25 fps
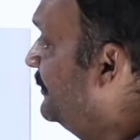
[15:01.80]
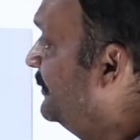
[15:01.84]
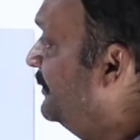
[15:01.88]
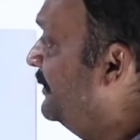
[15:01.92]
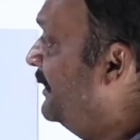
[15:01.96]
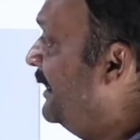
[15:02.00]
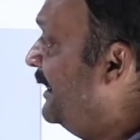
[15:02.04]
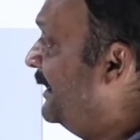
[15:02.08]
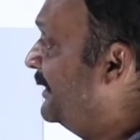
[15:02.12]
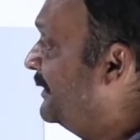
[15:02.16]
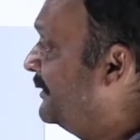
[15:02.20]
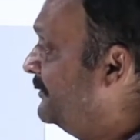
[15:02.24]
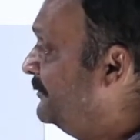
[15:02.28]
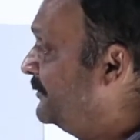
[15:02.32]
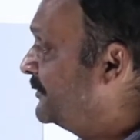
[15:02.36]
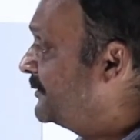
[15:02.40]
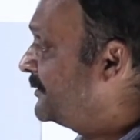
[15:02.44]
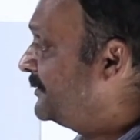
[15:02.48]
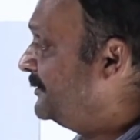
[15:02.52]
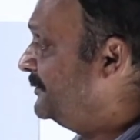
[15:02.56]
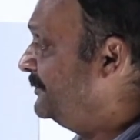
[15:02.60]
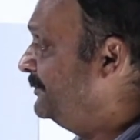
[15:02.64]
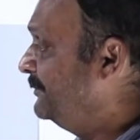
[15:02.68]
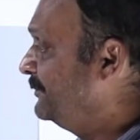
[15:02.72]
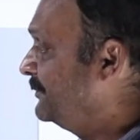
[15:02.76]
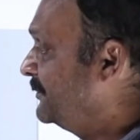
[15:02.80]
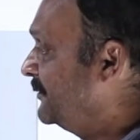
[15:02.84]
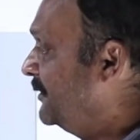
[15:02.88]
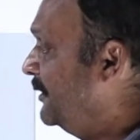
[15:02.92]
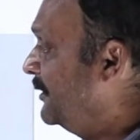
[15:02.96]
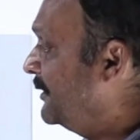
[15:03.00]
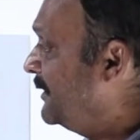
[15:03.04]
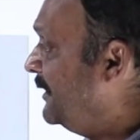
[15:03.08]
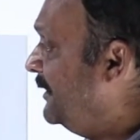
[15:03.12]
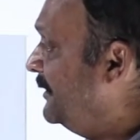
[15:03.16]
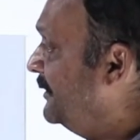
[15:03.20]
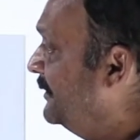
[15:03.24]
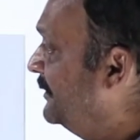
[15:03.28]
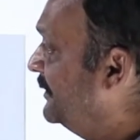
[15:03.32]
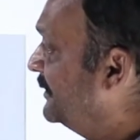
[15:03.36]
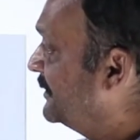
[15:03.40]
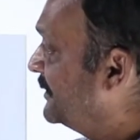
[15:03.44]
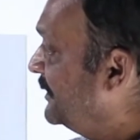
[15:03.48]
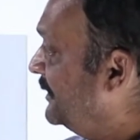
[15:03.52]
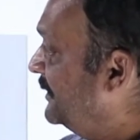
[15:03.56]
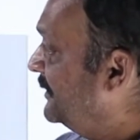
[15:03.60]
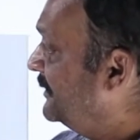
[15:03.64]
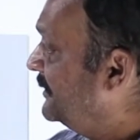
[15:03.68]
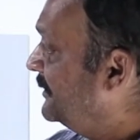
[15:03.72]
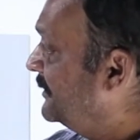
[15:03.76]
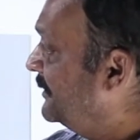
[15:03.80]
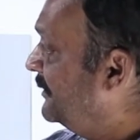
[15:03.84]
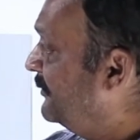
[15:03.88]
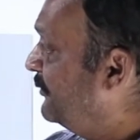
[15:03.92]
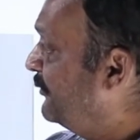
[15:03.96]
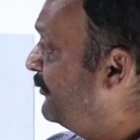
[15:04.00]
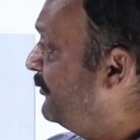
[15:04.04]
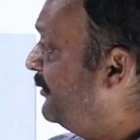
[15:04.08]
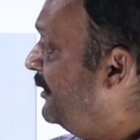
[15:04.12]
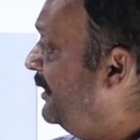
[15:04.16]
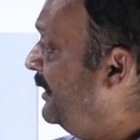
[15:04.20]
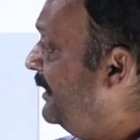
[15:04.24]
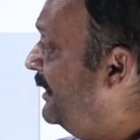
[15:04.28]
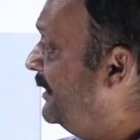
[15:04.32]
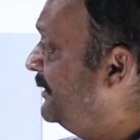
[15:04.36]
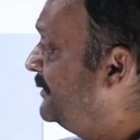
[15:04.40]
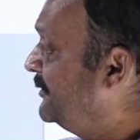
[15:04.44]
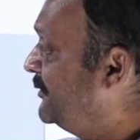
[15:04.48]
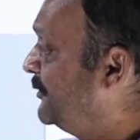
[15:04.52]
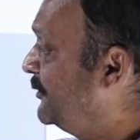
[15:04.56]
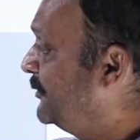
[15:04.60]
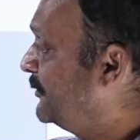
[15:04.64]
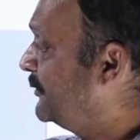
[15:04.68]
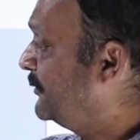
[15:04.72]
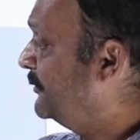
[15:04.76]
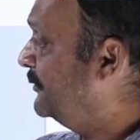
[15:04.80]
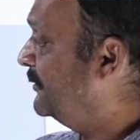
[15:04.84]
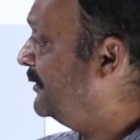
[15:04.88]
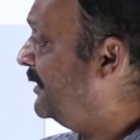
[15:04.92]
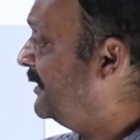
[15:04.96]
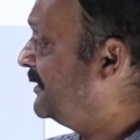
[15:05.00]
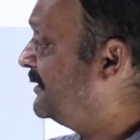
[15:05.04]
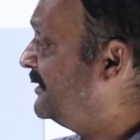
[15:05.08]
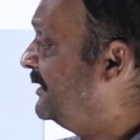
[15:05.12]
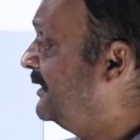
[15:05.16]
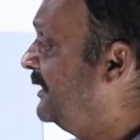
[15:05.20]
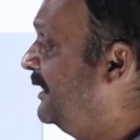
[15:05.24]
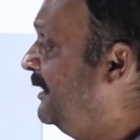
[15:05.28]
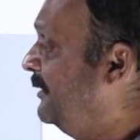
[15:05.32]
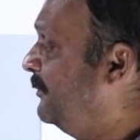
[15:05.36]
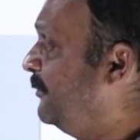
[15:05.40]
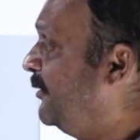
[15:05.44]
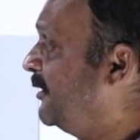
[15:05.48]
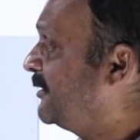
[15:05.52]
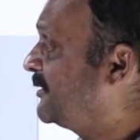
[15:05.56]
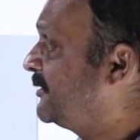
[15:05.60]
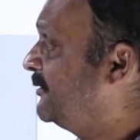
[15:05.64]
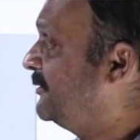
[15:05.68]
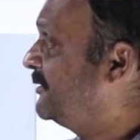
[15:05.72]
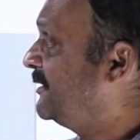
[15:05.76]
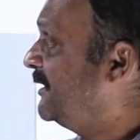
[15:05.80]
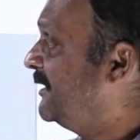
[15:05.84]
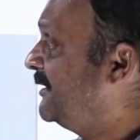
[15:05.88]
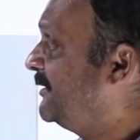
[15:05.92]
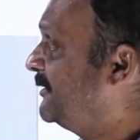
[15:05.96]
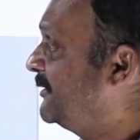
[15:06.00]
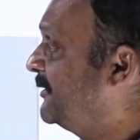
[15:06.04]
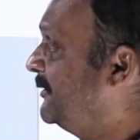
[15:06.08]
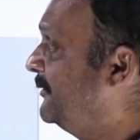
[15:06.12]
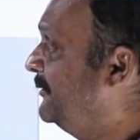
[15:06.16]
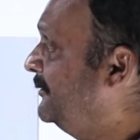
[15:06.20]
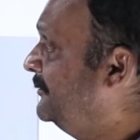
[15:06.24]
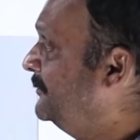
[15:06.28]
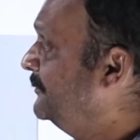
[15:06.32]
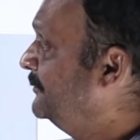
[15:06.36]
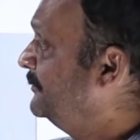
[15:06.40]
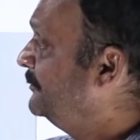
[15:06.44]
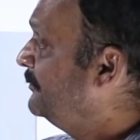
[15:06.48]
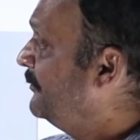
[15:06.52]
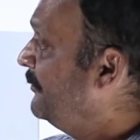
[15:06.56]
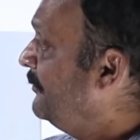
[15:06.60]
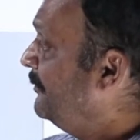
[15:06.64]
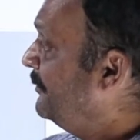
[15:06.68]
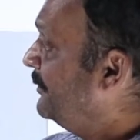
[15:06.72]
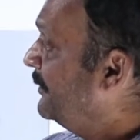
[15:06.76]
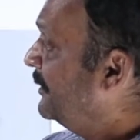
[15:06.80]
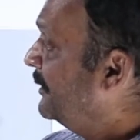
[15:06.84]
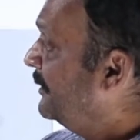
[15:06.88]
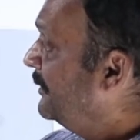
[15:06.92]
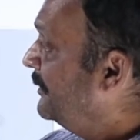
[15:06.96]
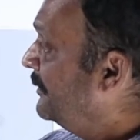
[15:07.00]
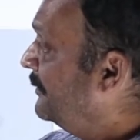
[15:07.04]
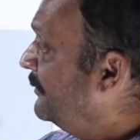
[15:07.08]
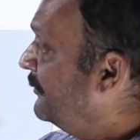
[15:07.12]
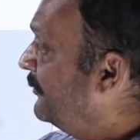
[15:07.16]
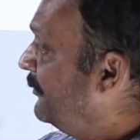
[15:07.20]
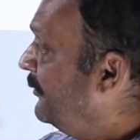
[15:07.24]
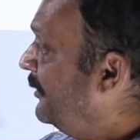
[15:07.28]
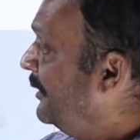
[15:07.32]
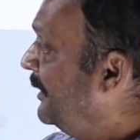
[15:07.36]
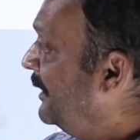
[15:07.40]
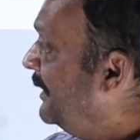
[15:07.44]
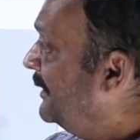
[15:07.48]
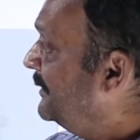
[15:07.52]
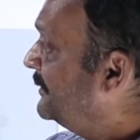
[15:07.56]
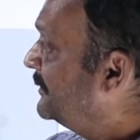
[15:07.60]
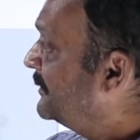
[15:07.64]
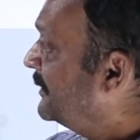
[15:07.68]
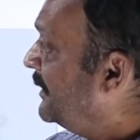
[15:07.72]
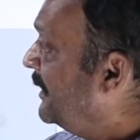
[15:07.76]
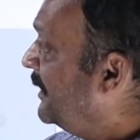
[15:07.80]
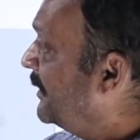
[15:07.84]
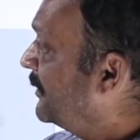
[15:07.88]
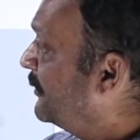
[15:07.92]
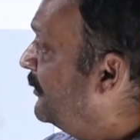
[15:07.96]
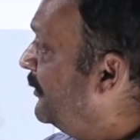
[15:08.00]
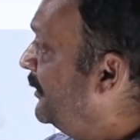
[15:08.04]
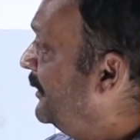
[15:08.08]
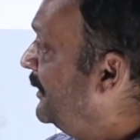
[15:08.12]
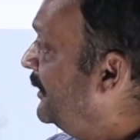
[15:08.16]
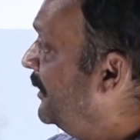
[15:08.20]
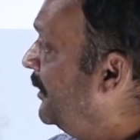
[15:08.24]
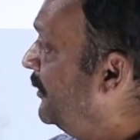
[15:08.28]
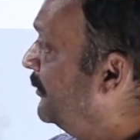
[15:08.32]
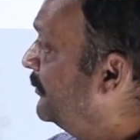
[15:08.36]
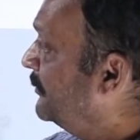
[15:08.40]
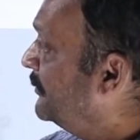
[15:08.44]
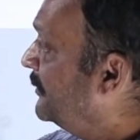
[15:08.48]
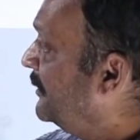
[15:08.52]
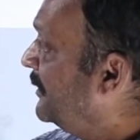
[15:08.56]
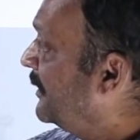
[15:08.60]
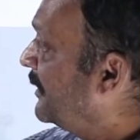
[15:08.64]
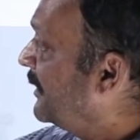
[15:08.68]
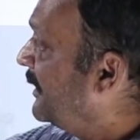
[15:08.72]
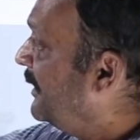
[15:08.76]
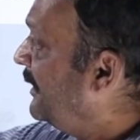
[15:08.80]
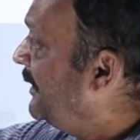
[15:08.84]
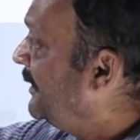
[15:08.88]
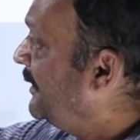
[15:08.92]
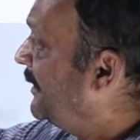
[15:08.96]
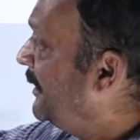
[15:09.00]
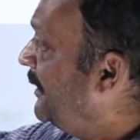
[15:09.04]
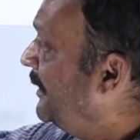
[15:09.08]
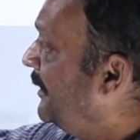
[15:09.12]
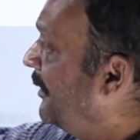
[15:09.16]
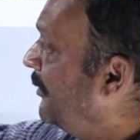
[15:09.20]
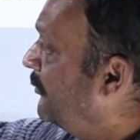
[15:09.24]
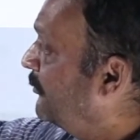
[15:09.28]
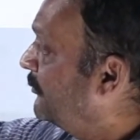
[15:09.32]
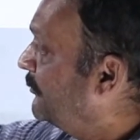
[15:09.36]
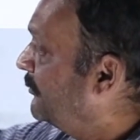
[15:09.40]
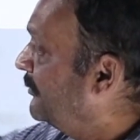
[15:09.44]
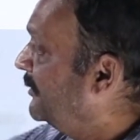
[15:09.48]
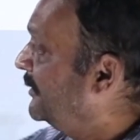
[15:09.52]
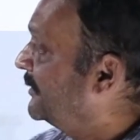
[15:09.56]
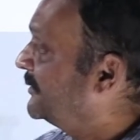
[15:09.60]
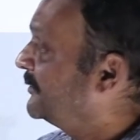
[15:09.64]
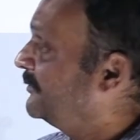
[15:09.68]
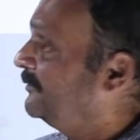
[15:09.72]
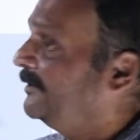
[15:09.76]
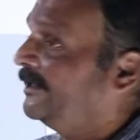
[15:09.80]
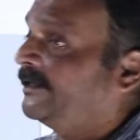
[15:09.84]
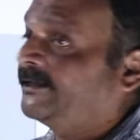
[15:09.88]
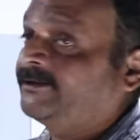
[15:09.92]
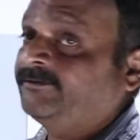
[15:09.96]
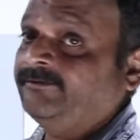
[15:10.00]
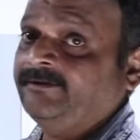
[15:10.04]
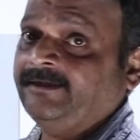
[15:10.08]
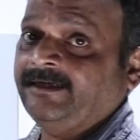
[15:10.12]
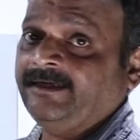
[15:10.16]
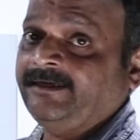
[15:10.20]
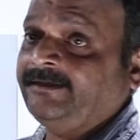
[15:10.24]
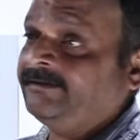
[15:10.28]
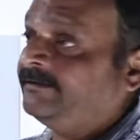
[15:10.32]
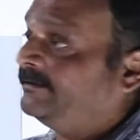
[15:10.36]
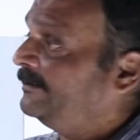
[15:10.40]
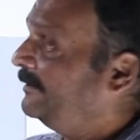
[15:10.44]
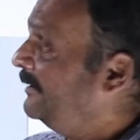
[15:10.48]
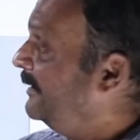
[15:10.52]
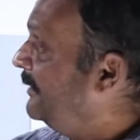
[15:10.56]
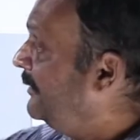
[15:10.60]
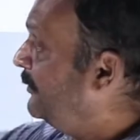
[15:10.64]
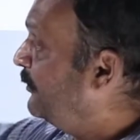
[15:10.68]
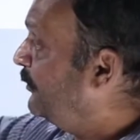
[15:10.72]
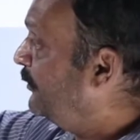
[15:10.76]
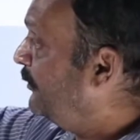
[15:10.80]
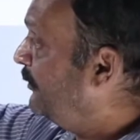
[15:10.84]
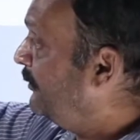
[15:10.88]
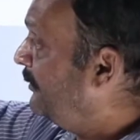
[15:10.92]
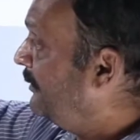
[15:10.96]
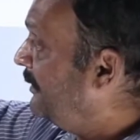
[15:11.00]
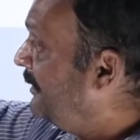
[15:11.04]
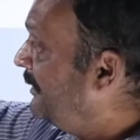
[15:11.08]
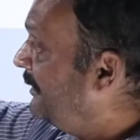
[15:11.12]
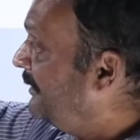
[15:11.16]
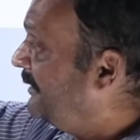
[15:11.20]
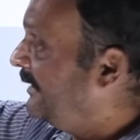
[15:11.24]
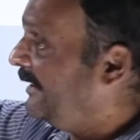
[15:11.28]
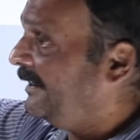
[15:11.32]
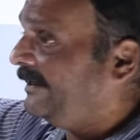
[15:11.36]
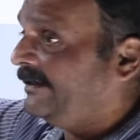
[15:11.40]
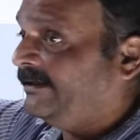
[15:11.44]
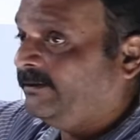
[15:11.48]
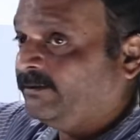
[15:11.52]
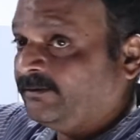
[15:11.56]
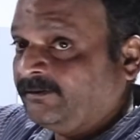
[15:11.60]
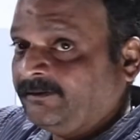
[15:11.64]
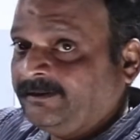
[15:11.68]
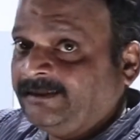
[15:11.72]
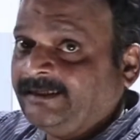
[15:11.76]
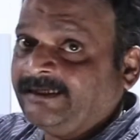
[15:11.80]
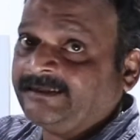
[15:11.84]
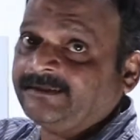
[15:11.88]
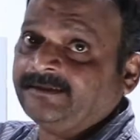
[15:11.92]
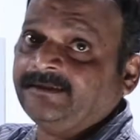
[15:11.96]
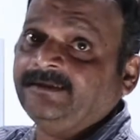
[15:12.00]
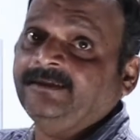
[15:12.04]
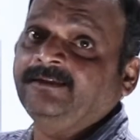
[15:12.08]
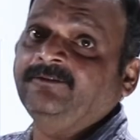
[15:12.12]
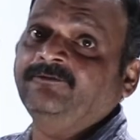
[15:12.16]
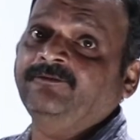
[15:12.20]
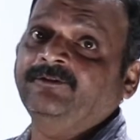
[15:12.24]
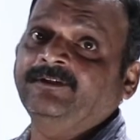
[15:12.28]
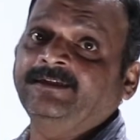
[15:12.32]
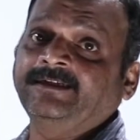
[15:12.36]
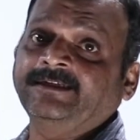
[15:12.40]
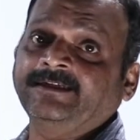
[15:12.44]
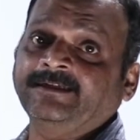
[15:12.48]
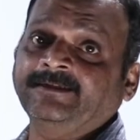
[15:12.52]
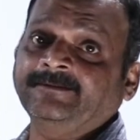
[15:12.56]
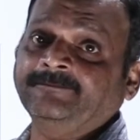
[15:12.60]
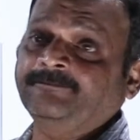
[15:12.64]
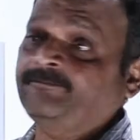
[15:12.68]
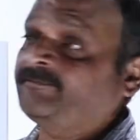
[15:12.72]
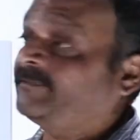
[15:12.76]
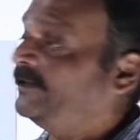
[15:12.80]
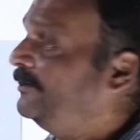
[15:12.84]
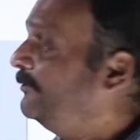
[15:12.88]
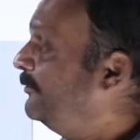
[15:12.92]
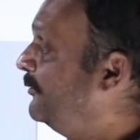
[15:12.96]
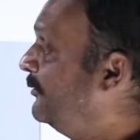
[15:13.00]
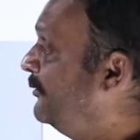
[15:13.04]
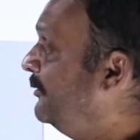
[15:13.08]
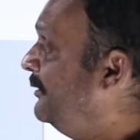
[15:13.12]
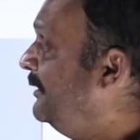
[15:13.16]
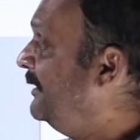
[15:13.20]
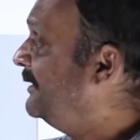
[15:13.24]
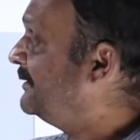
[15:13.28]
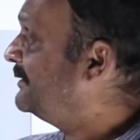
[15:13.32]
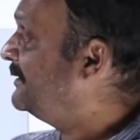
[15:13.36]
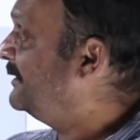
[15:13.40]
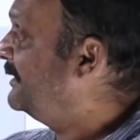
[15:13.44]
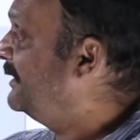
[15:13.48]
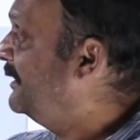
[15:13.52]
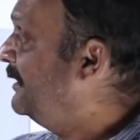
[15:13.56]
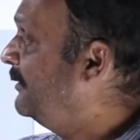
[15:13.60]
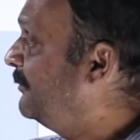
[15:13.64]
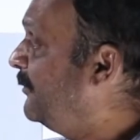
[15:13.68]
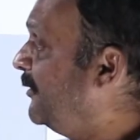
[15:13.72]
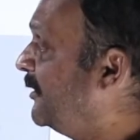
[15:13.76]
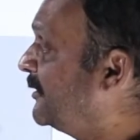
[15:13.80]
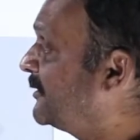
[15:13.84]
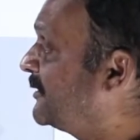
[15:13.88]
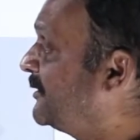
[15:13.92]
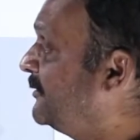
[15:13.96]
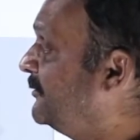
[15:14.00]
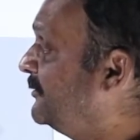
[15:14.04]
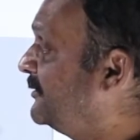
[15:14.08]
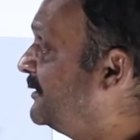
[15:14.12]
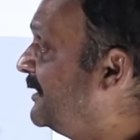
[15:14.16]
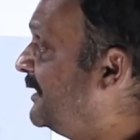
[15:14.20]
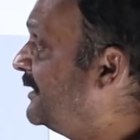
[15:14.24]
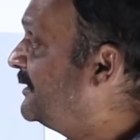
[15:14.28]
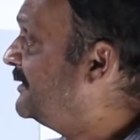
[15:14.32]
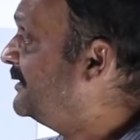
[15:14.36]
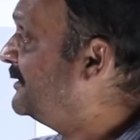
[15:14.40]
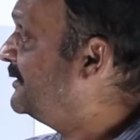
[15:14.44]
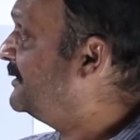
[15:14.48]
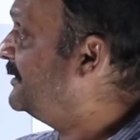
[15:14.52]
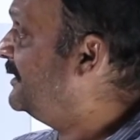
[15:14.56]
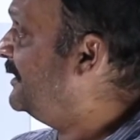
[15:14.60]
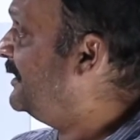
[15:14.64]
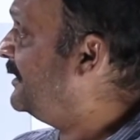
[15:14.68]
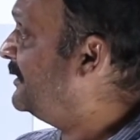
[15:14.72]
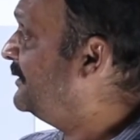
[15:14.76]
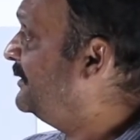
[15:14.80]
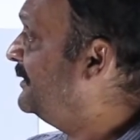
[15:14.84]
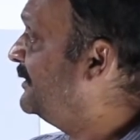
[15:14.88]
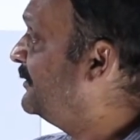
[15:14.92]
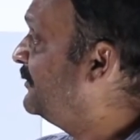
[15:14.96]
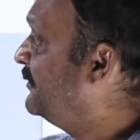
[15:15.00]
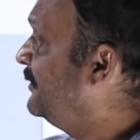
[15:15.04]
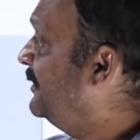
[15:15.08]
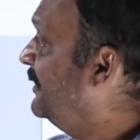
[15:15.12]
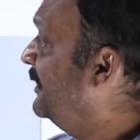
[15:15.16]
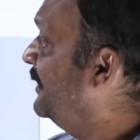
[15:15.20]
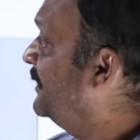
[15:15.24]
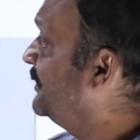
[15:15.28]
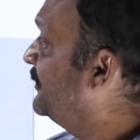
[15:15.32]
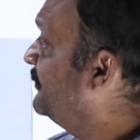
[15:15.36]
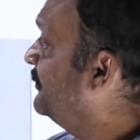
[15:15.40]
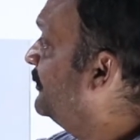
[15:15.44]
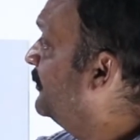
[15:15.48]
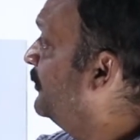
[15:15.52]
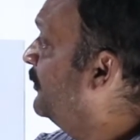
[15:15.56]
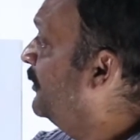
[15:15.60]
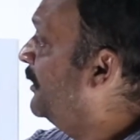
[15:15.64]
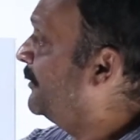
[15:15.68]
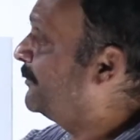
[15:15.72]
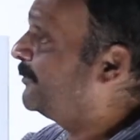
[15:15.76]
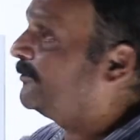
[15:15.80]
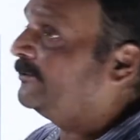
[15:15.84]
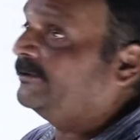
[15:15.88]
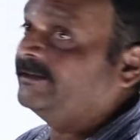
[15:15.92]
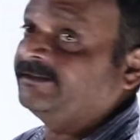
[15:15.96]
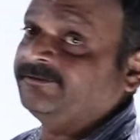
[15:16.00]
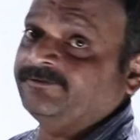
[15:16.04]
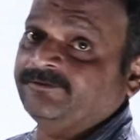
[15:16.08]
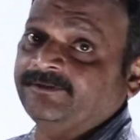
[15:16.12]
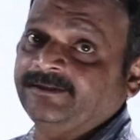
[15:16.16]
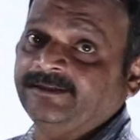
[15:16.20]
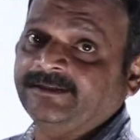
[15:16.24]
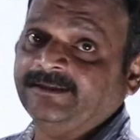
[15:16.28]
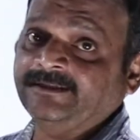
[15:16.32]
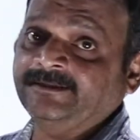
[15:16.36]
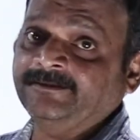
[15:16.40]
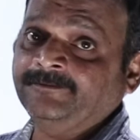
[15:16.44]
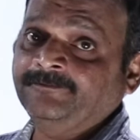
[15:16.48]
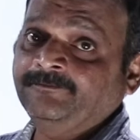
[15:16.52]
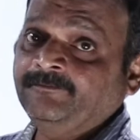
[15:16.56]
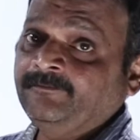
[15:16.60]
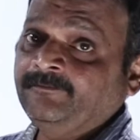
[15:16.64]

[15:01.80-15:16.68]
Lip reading: diagrams. Okay, this is the field line due to a single positive charge Q. Field lines are going out radially outwards. Where do they end? They end only at infinity. If only a single positive charge is there, these field lines will go up to infinity.